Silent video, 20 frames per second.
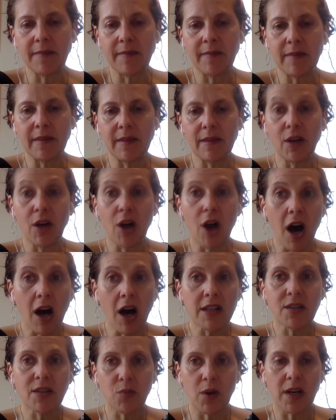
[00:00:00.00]
the
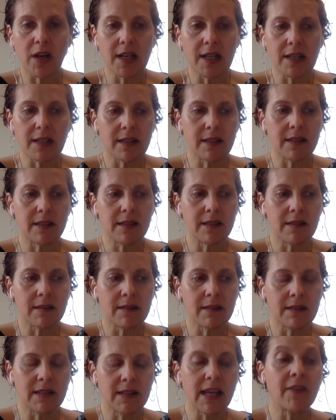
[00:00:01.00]
cost was
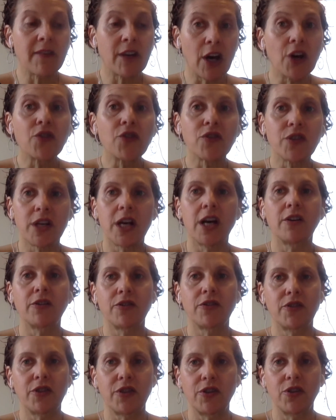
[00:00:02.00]

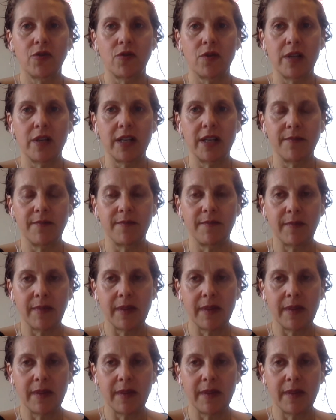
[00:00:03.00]
$700 to join.